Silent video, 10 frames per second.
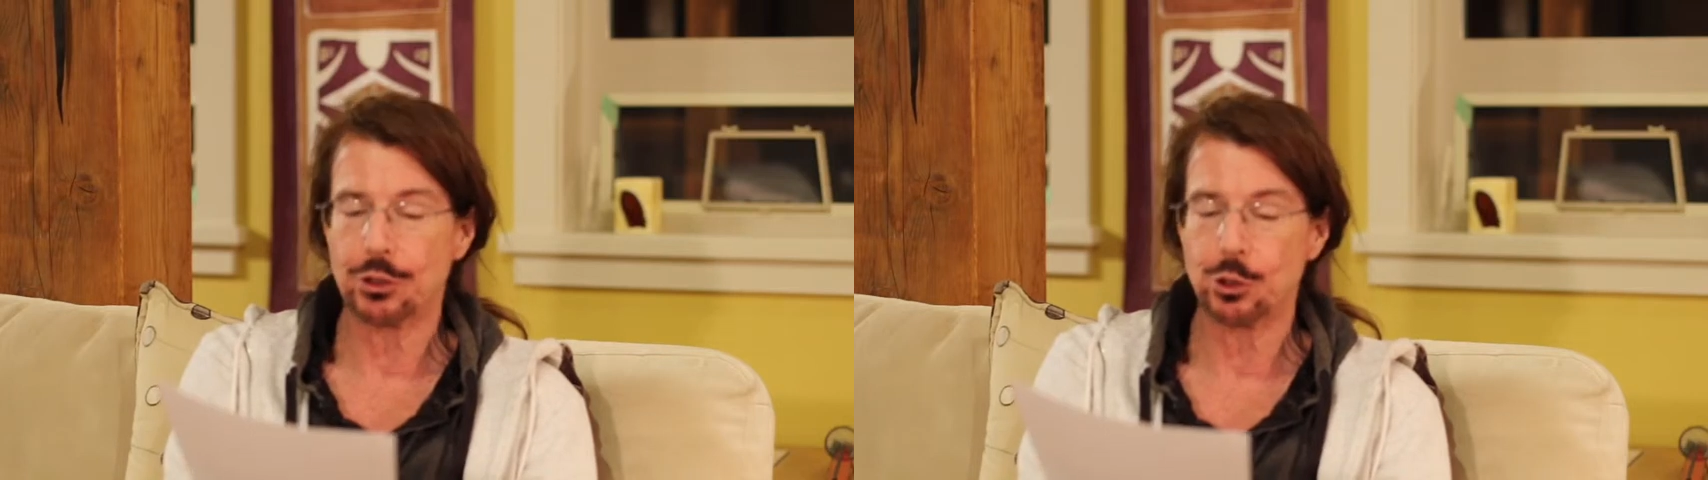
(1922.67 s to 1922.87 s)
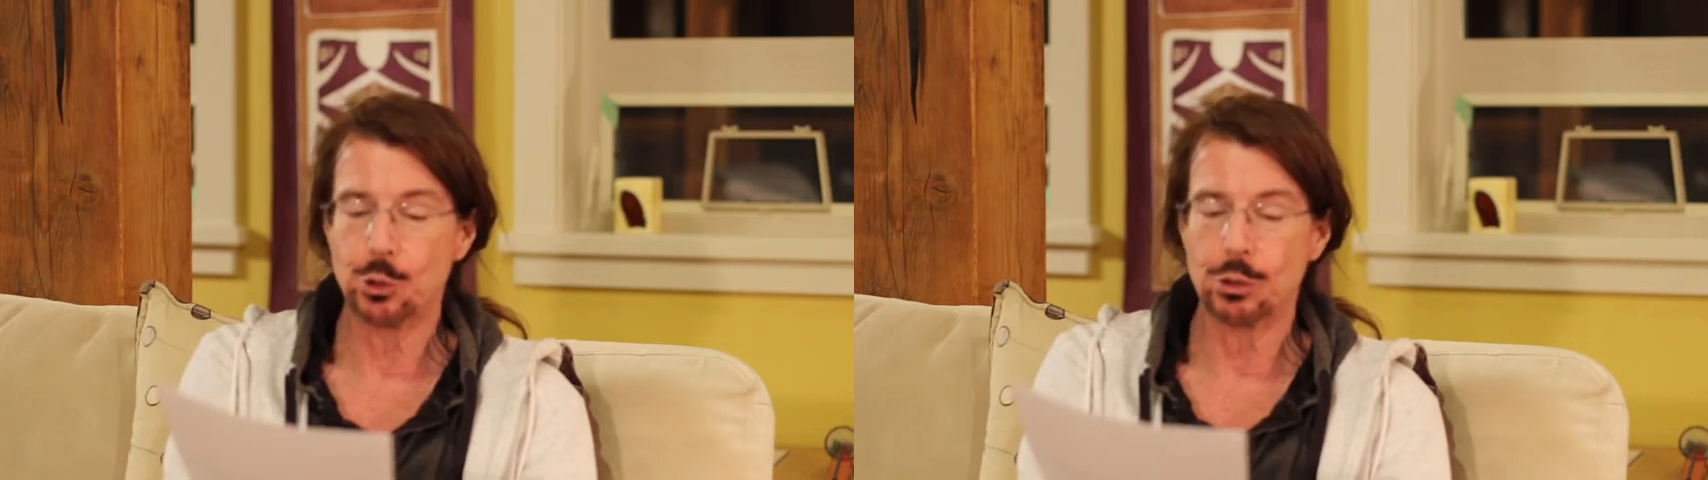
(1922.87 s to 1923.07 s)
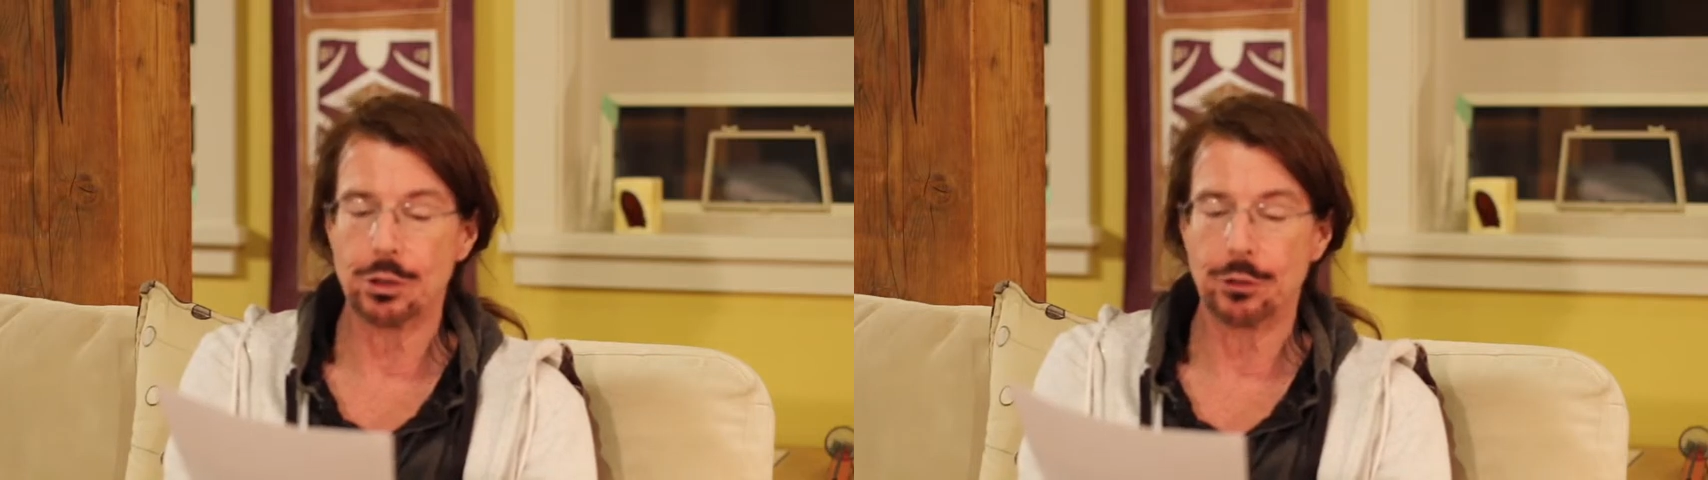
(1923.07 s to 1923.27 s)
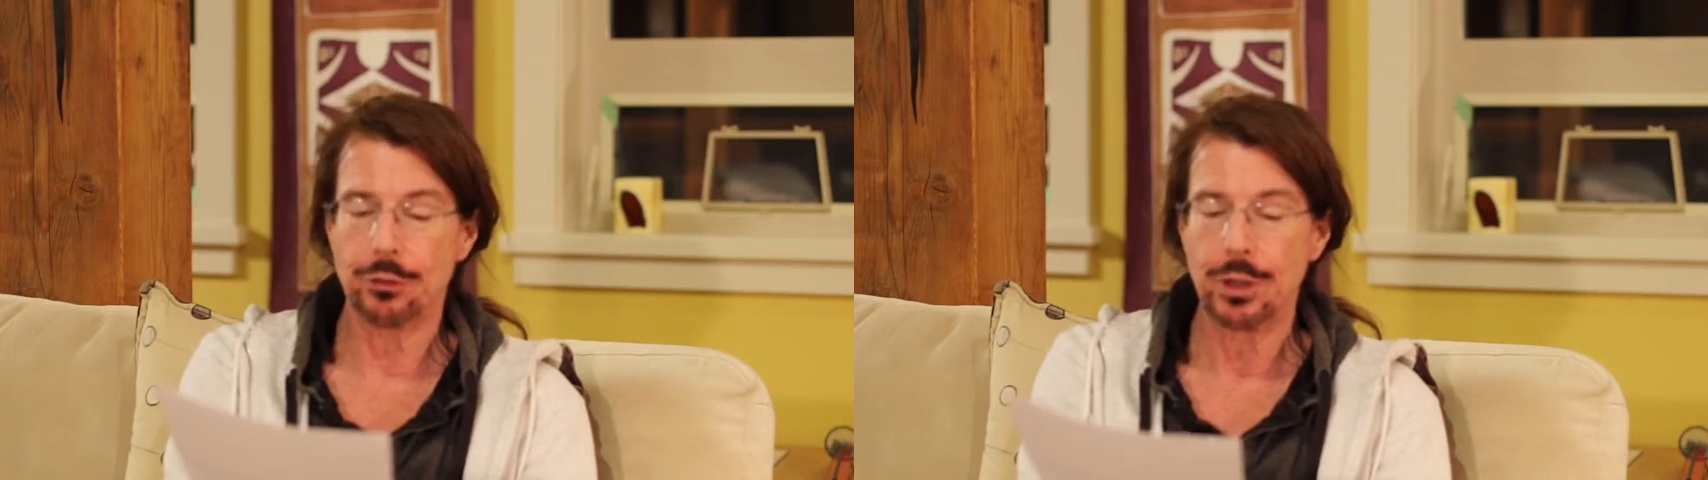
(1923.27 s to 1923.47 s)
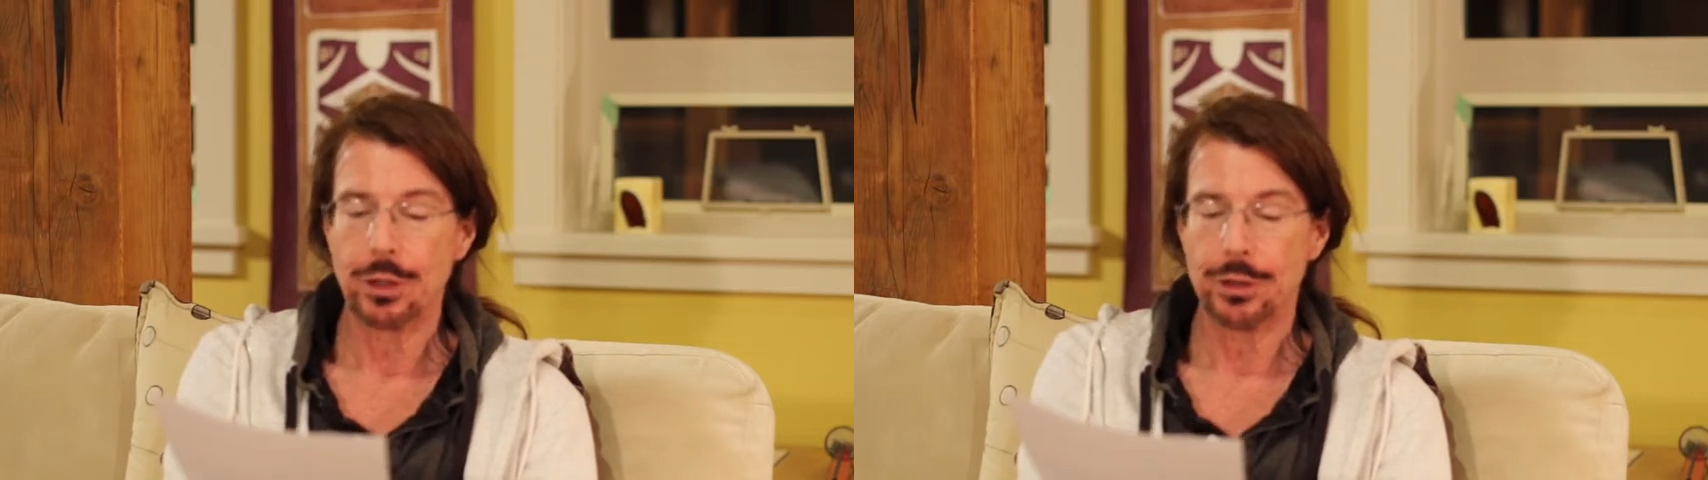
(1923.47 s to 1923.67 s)
tour
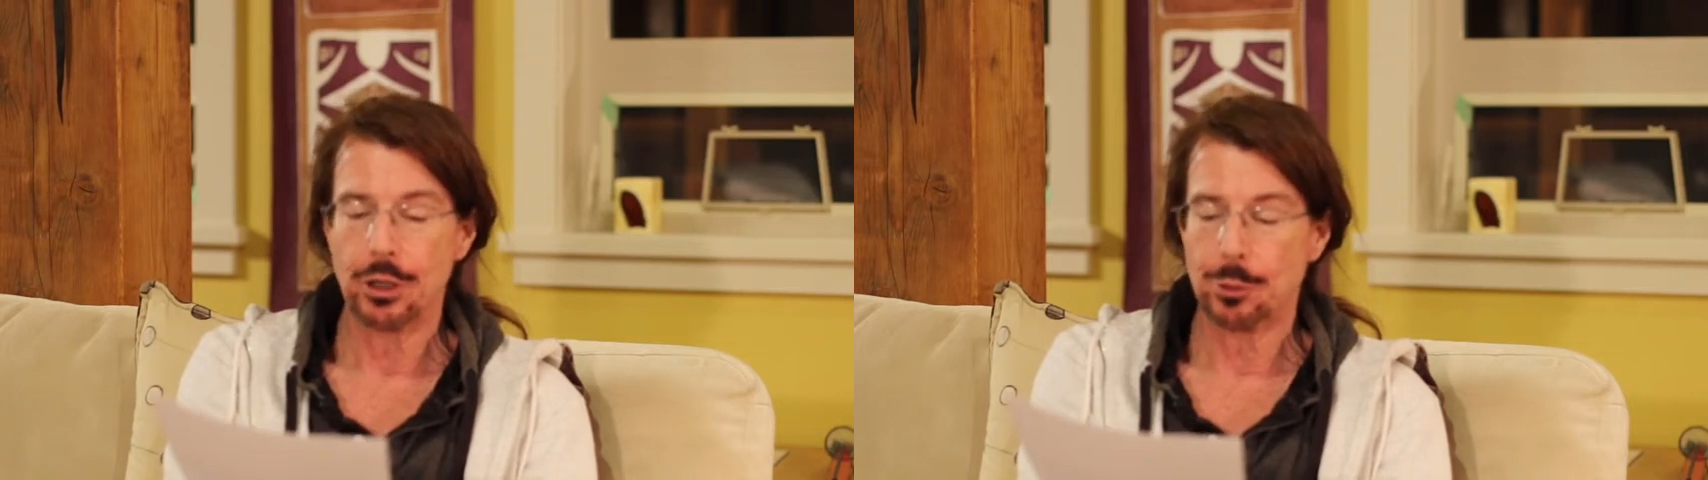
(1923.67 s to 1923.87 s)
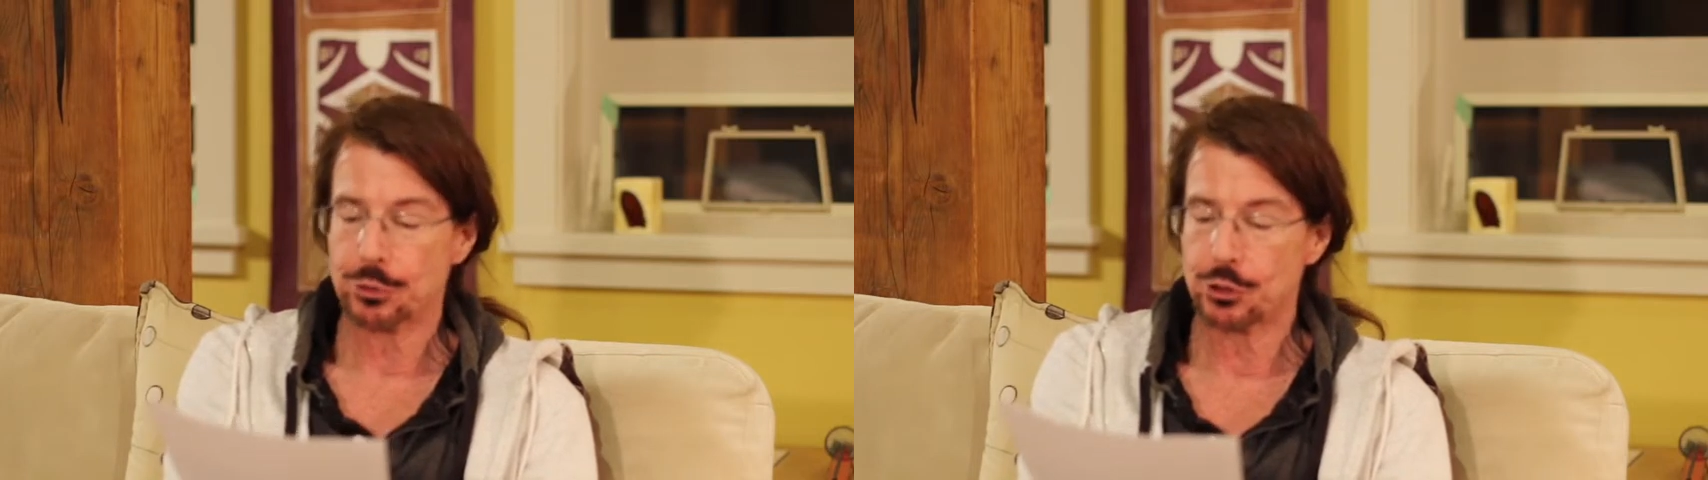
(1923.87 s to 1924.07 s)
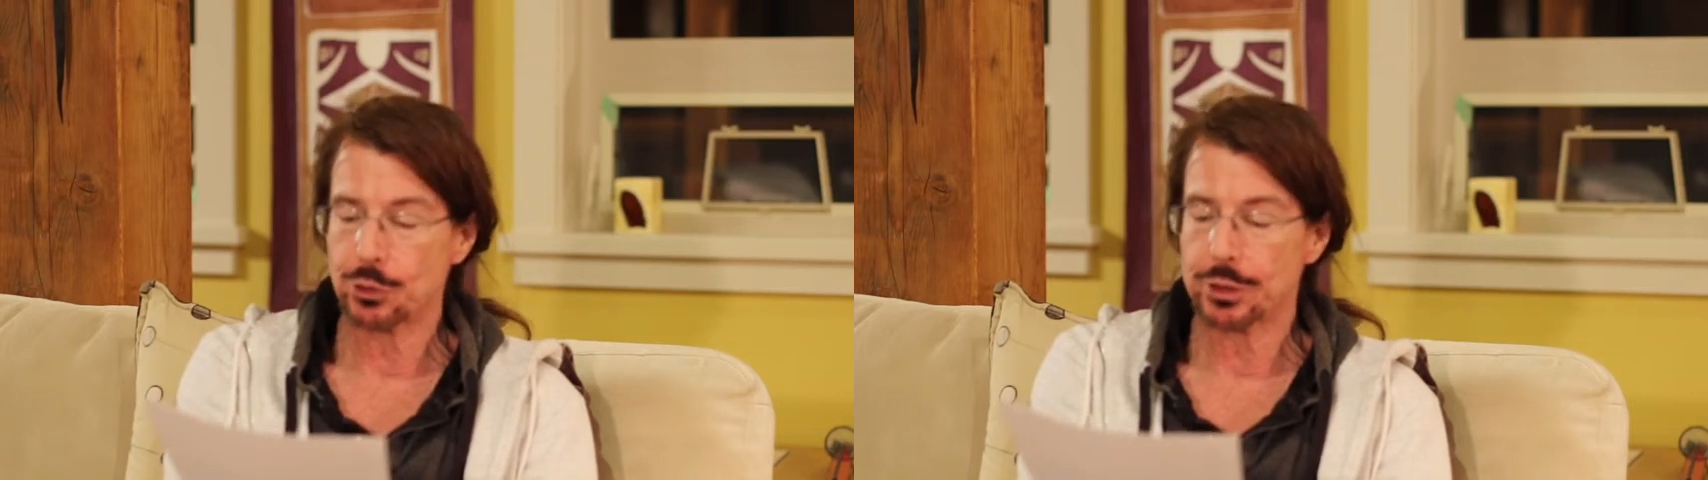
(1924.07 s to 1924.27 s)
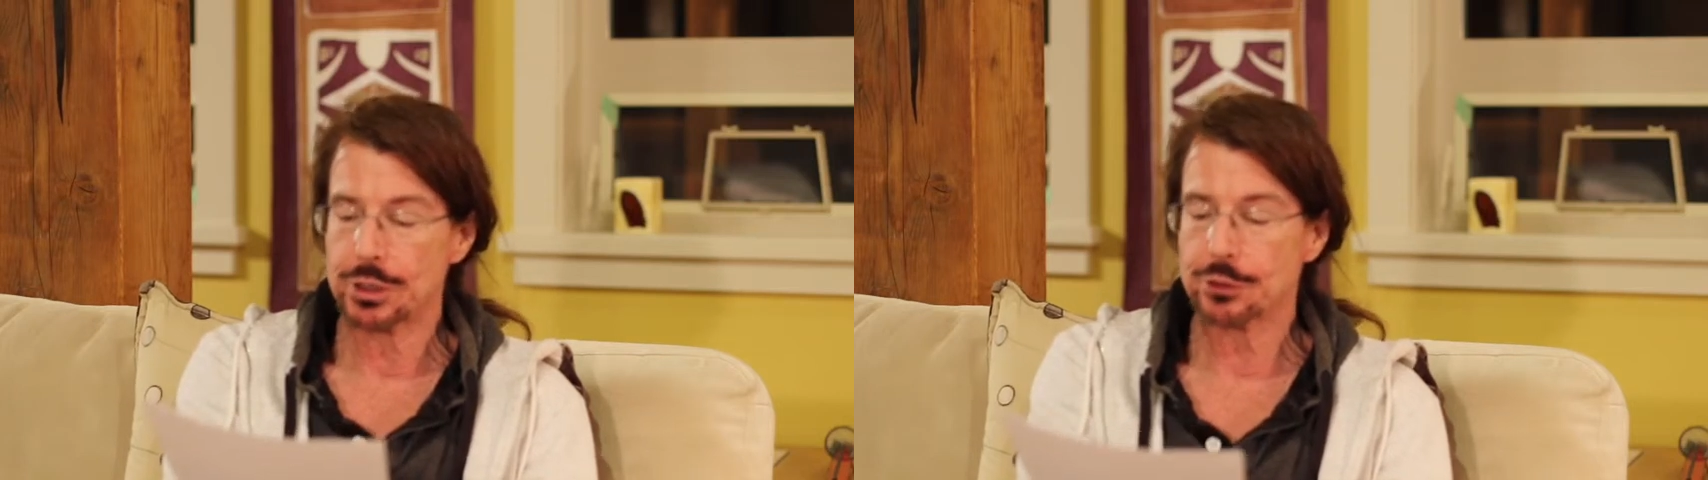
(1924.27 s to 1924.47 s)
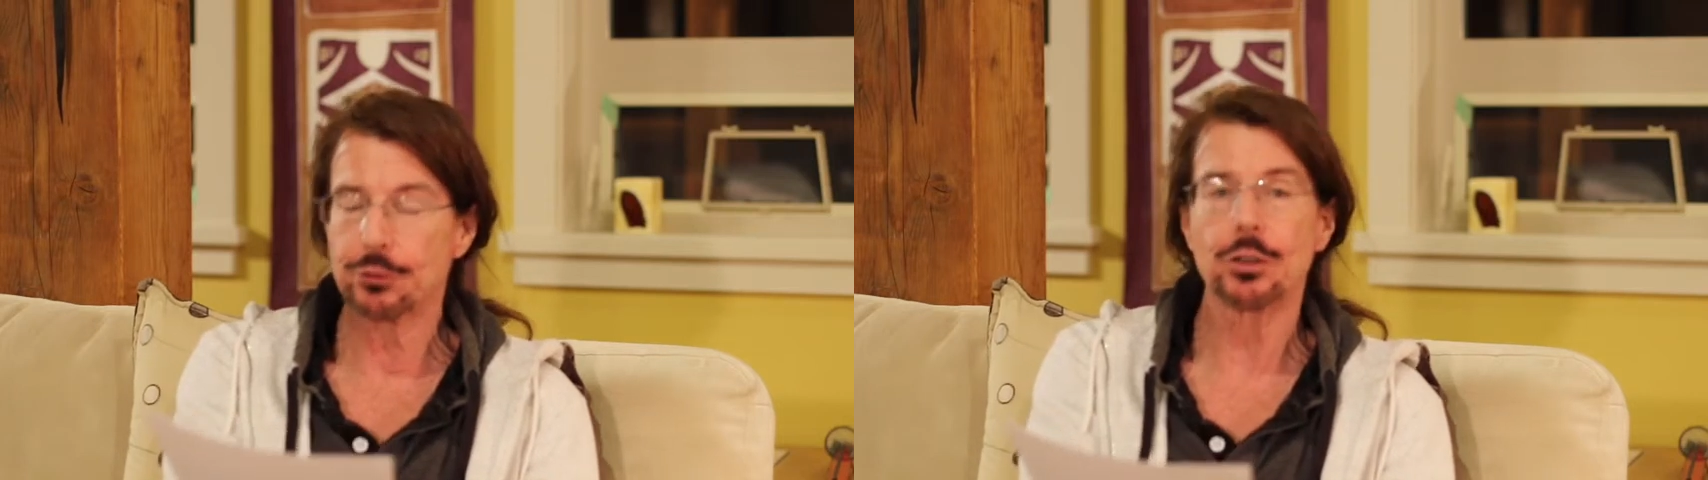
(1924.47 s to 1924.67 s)
of the
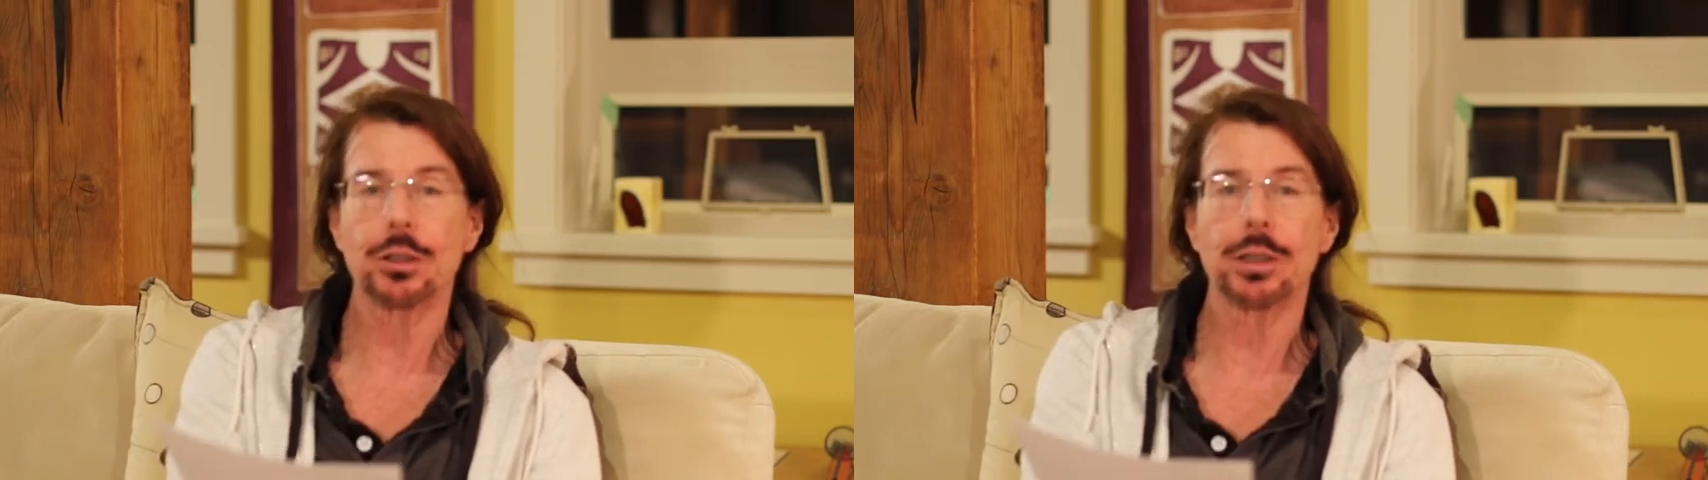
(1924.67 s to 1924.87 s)
opportunities for